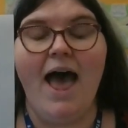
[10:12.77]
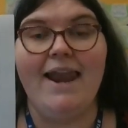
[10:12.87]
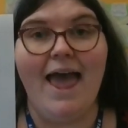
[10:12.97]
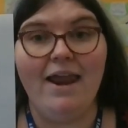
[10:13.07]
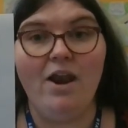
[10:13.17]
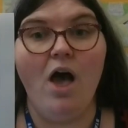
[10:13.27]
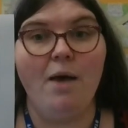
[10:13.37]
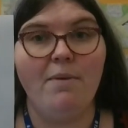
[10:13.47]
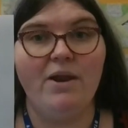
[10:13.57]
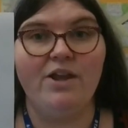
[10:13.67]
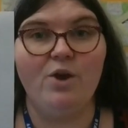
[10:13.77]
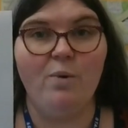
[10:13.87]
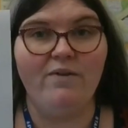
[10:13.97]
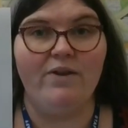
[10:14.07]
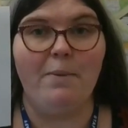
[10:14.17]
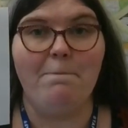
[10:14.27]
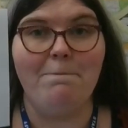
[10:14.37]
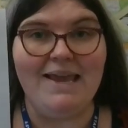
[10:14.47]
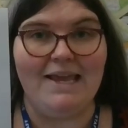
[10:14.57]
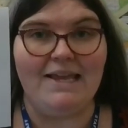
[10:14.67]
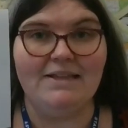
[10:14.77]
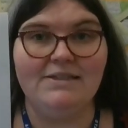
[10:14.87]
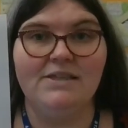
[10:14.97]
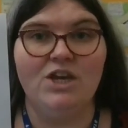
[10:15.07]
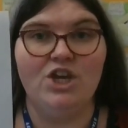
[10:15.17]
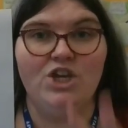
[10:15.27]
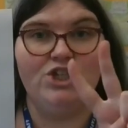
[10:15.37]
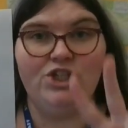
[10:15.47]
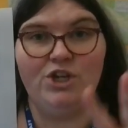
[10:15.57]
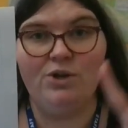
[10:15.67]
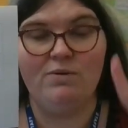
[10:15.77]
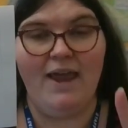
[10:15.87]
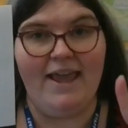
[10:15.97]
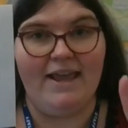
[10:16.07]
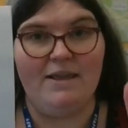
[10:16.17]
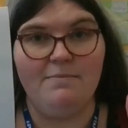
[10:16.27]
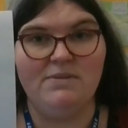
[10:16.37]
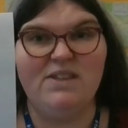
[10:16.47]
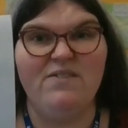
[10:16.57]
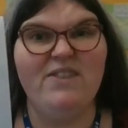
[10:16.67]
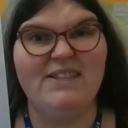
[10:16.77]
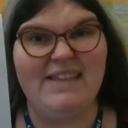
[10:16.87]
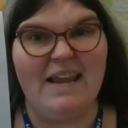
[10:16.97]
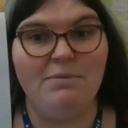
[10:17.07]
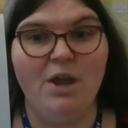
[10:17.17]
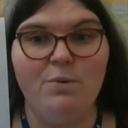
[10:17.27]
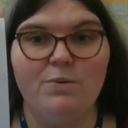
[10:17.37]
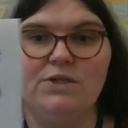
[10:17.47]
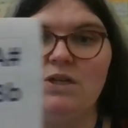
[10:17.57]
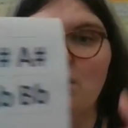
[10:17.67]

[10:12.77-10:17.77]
An enharmonic equivalent means 2 names for the same note.